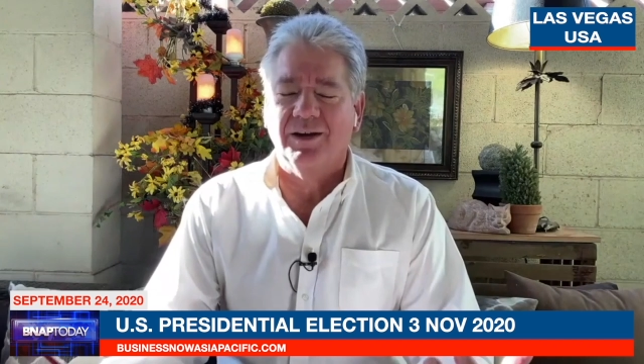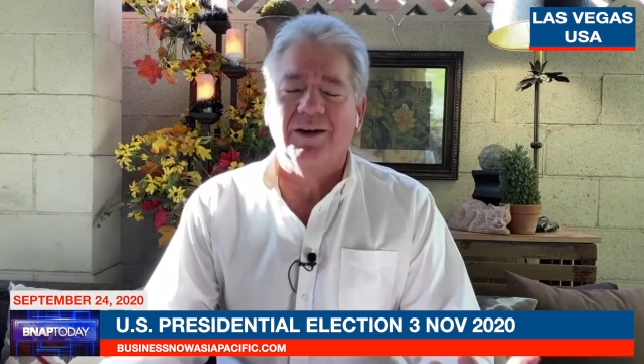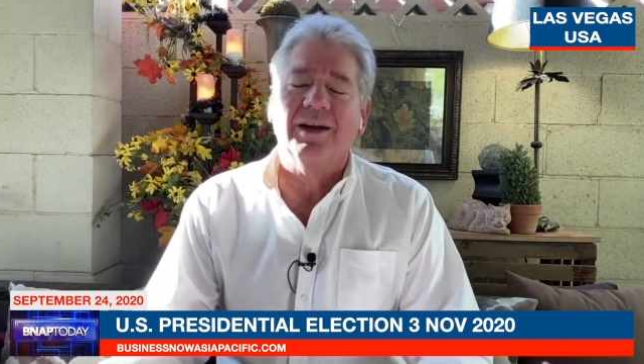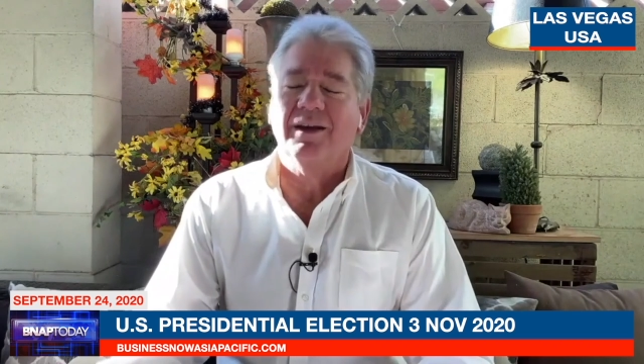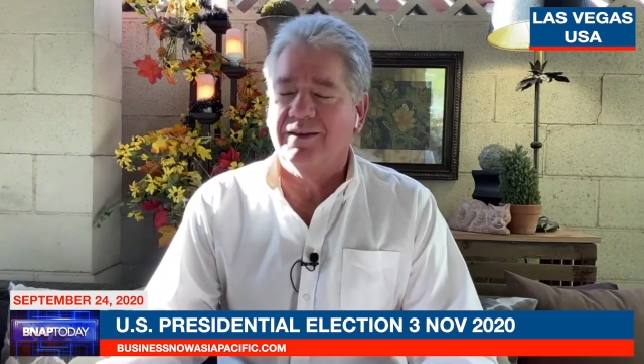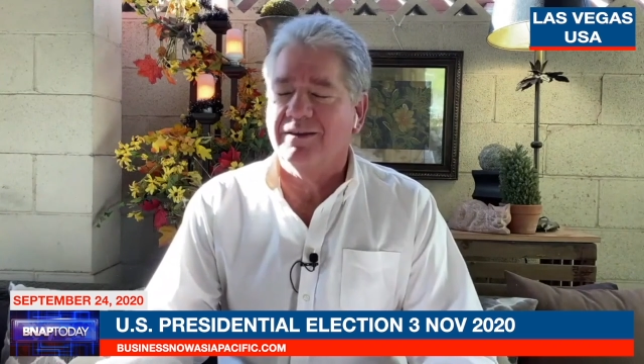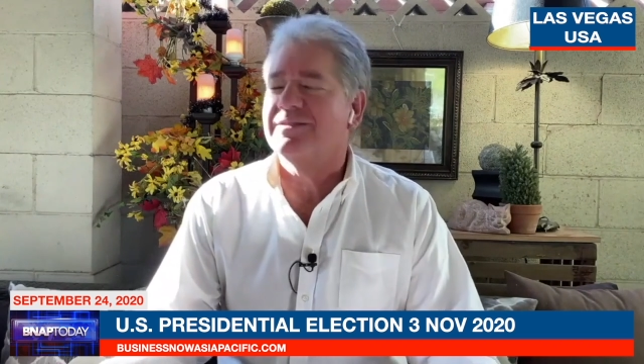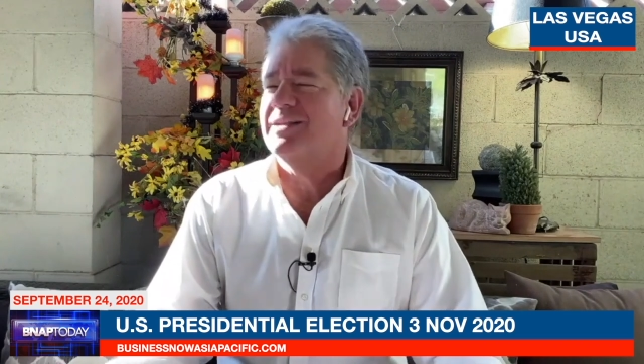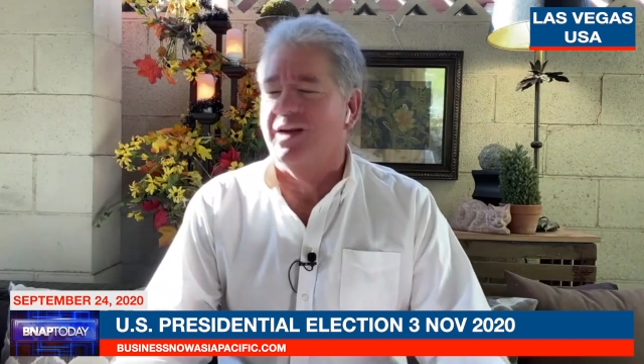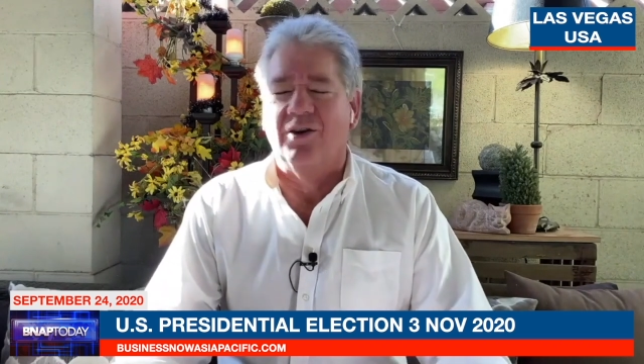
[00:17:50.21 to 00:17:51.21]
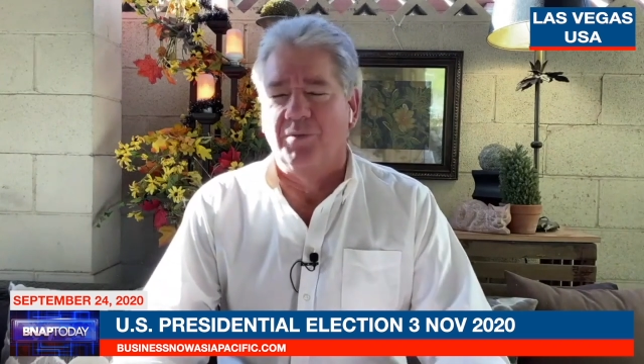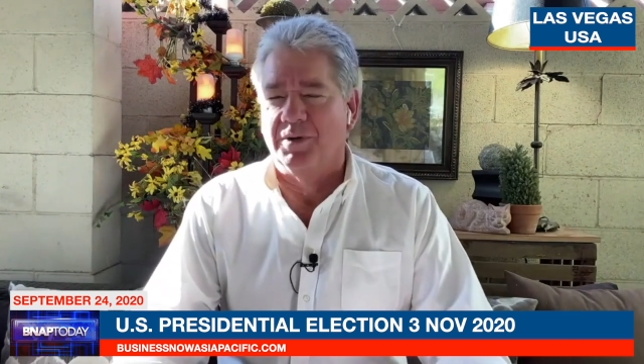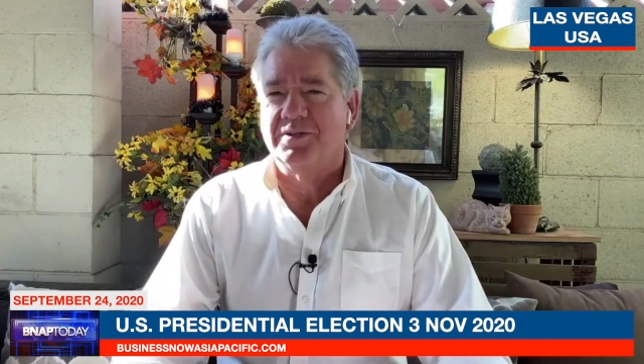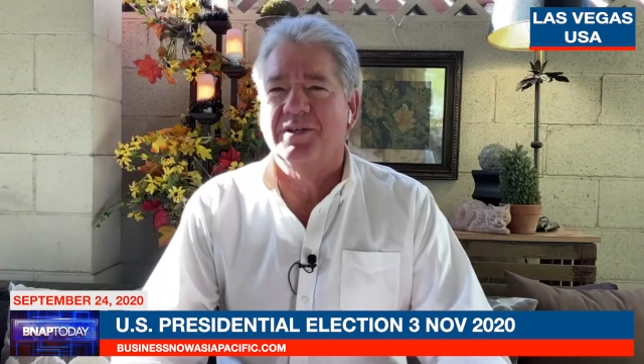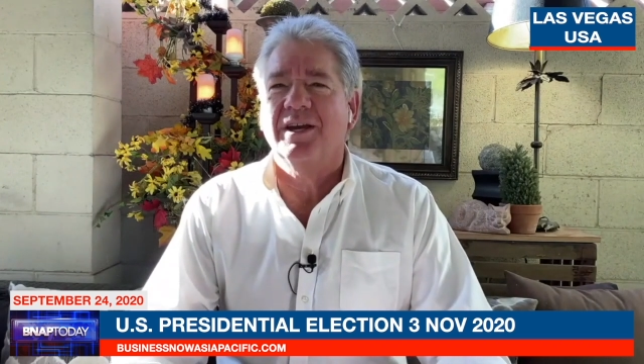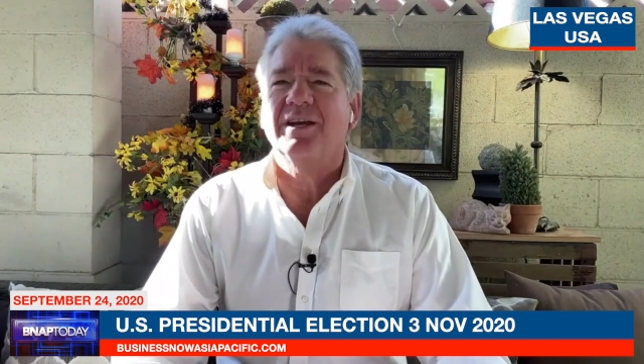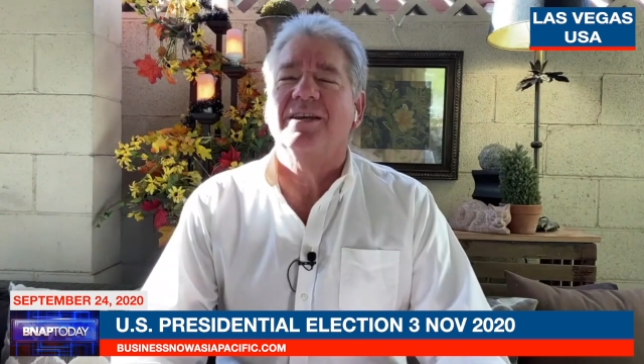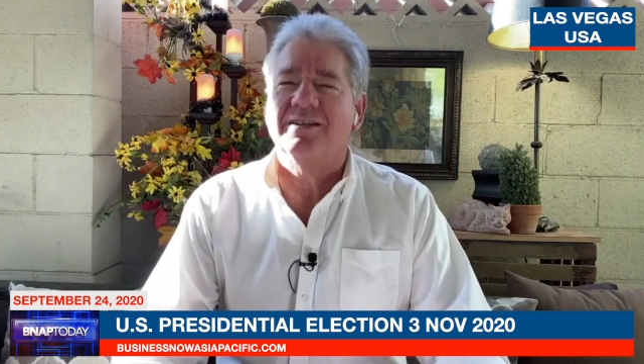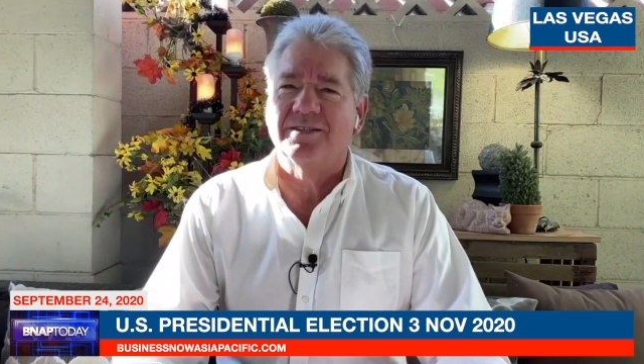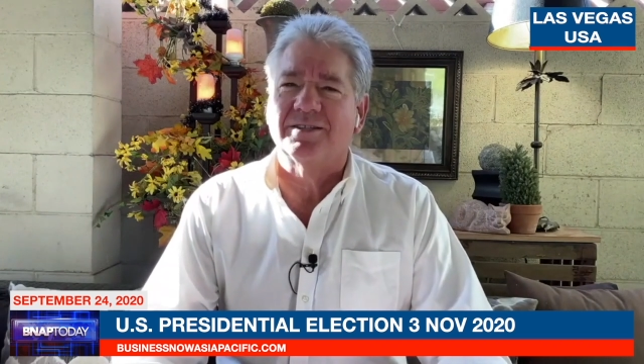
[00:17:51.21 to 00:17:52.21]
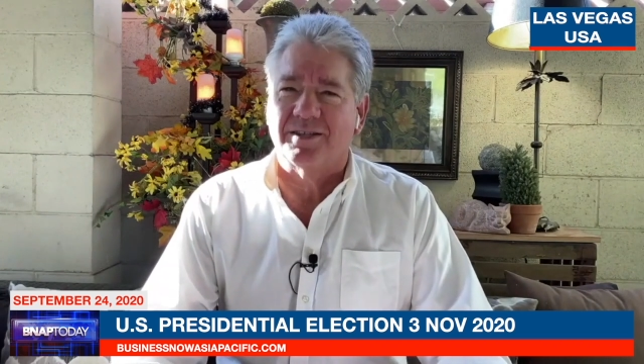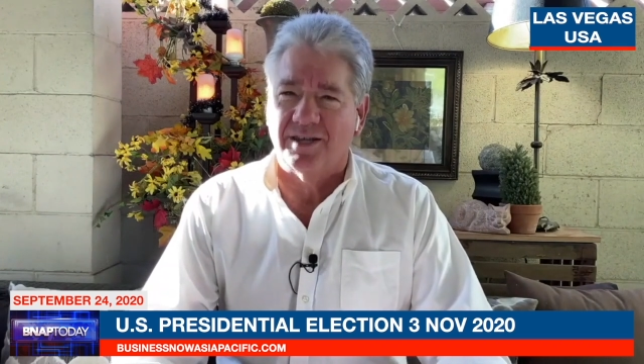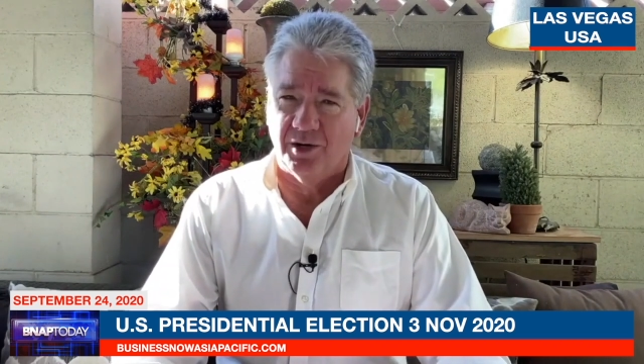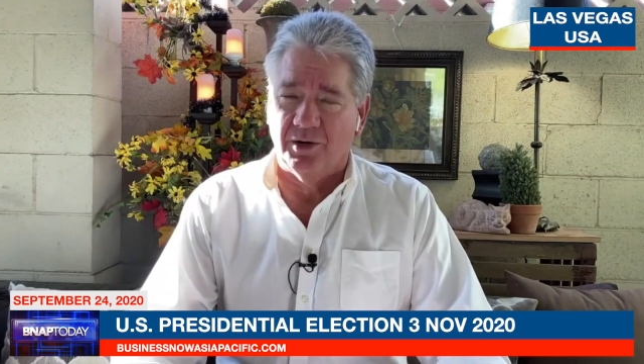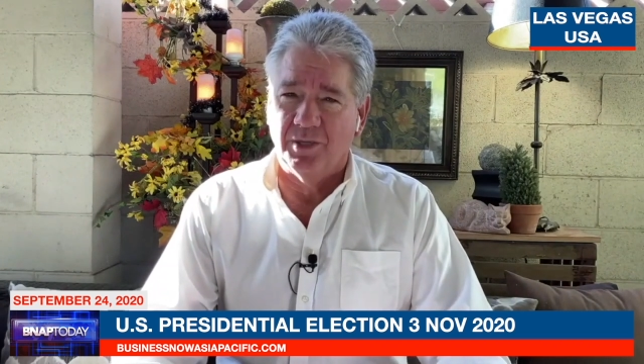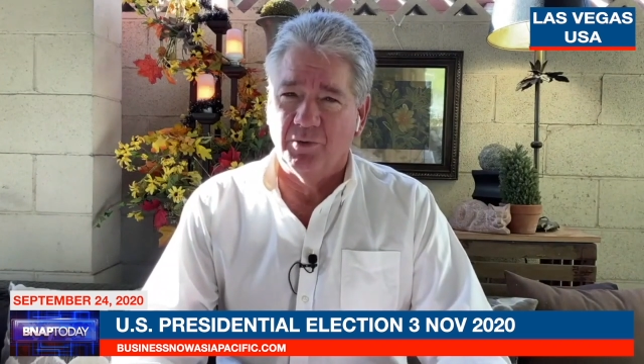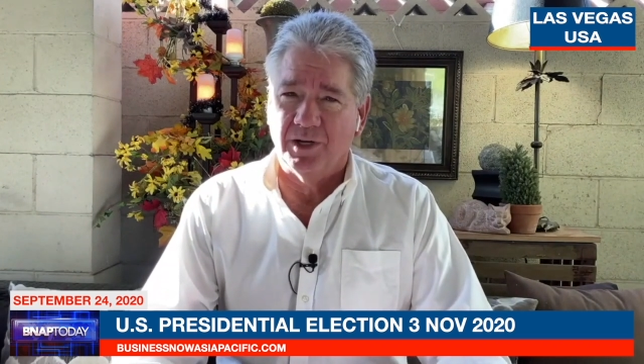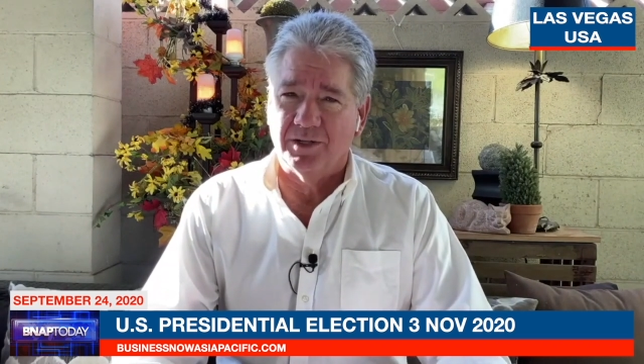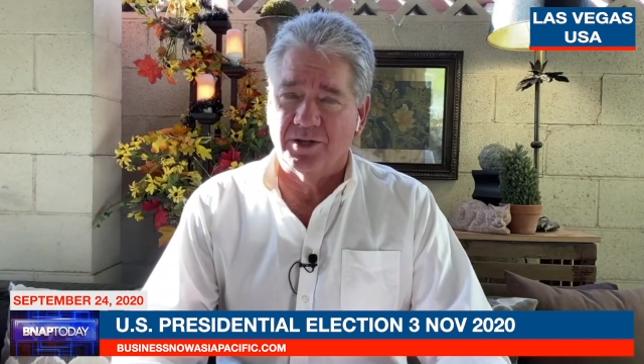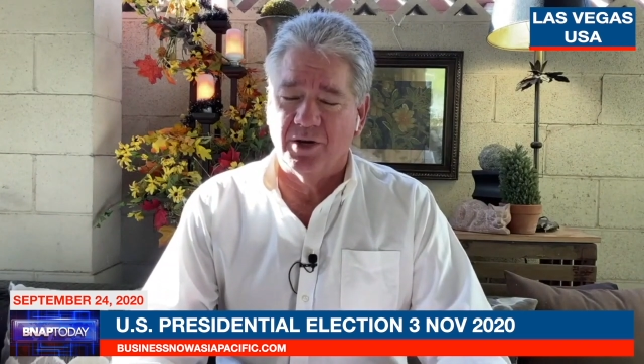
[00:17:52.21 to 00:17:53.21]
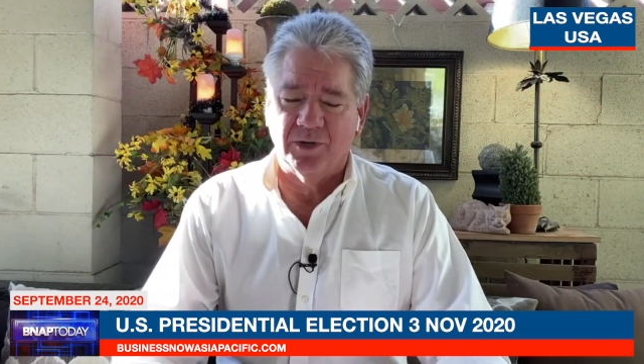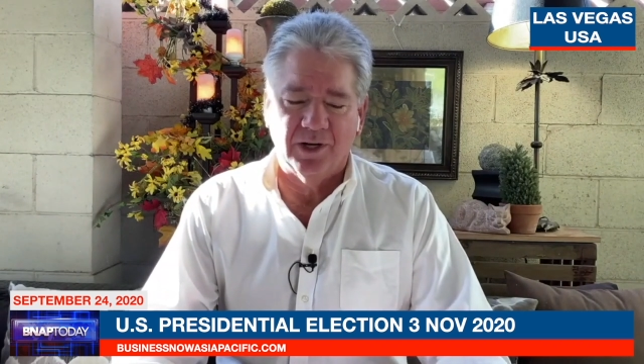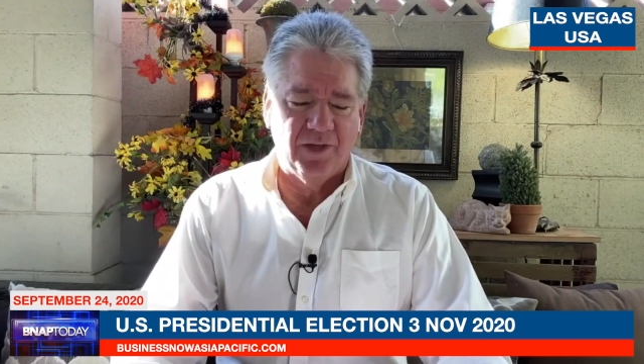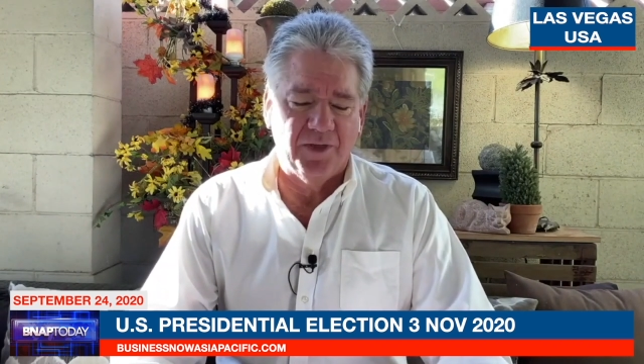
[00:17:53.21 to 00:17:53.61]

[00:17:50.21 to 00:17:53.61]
It's not almost. It is scary what is going on.